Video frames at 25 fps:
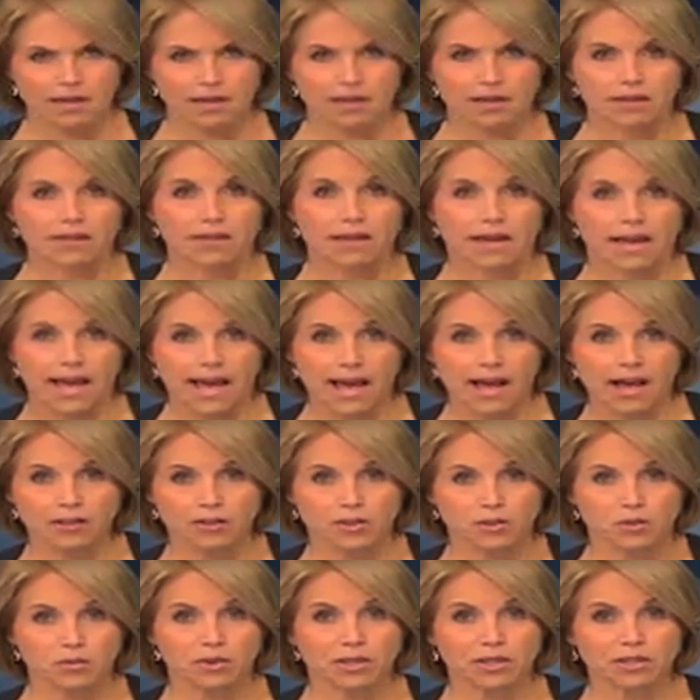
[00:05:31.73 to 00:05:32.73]
The
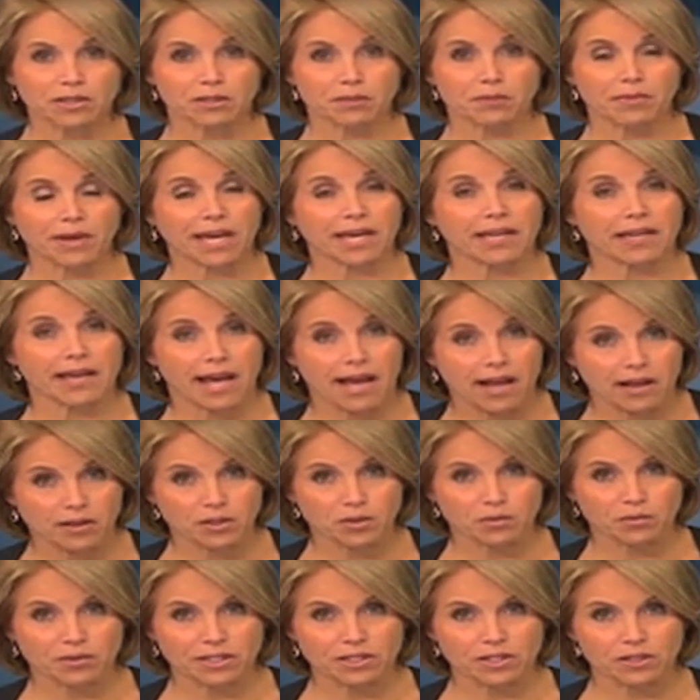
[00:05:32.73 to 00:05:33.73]
House will debate
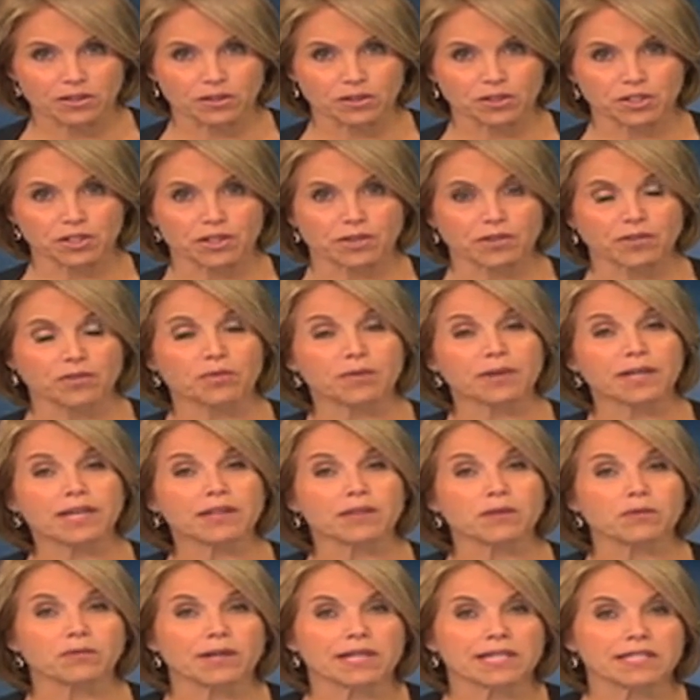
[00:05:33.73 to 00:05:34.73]
House Resolution 3
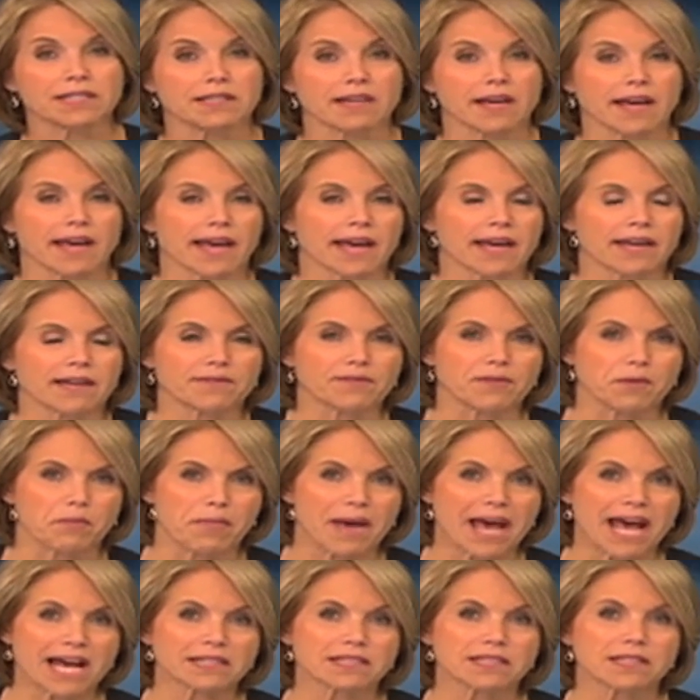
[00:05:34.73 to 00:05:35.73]
in the weeks ahead. If
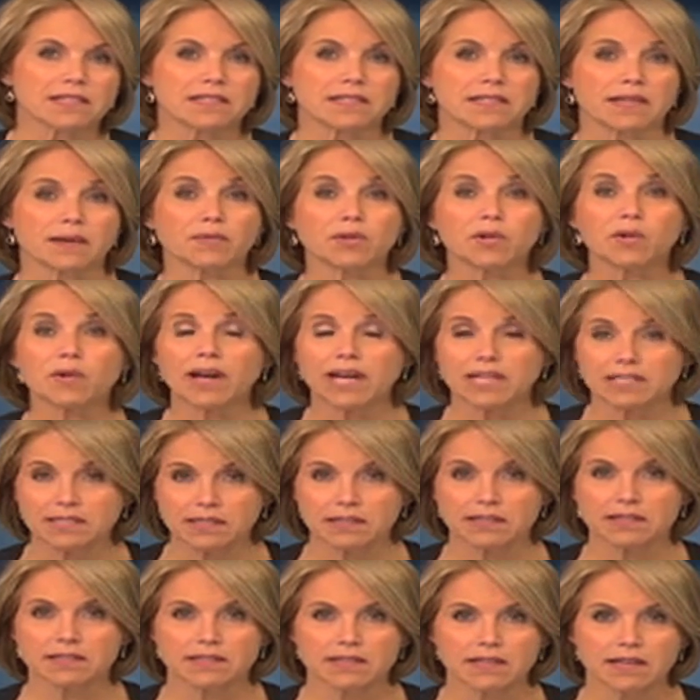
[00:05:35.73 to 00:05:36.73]
it passes,
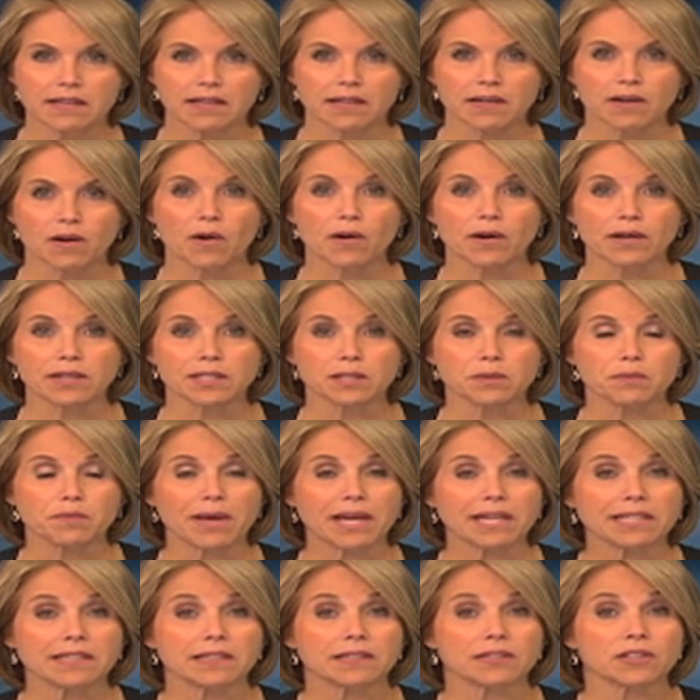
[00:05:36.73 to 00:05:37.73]
Democrats in the Senate are
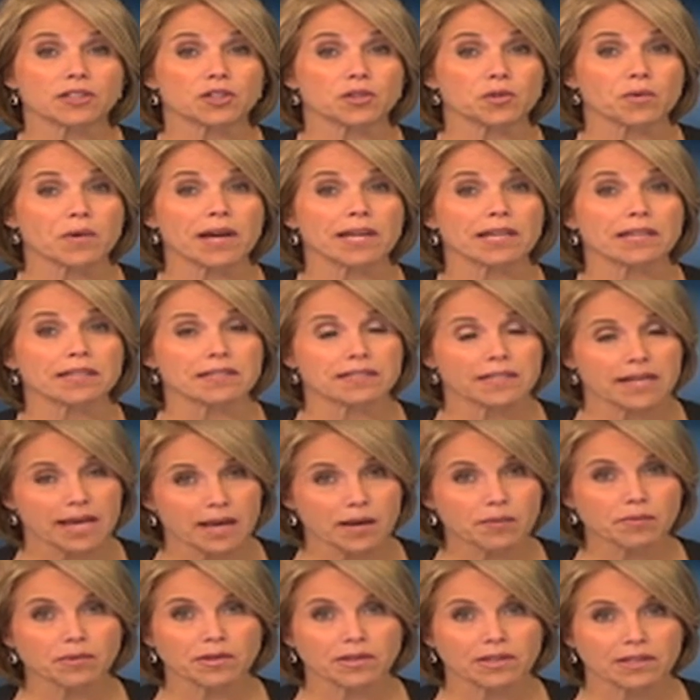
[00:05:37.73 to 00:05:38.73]
expected to try to
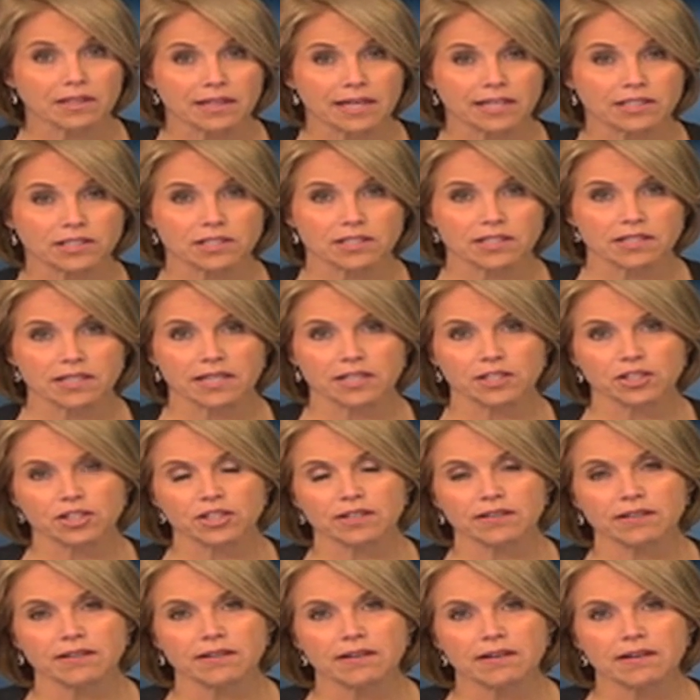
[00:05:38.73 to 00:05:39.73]
table the
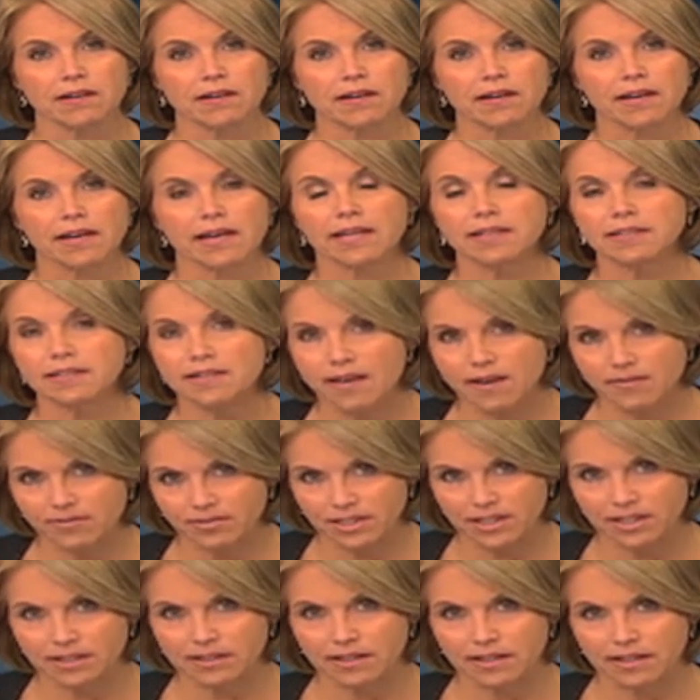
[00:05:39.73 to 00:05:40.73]
legislation
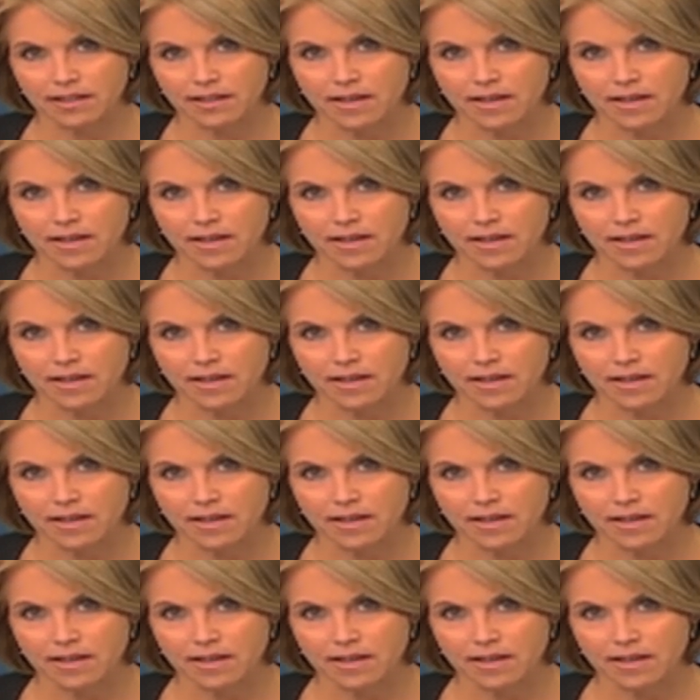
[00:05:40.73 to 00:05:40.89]
indefinitely.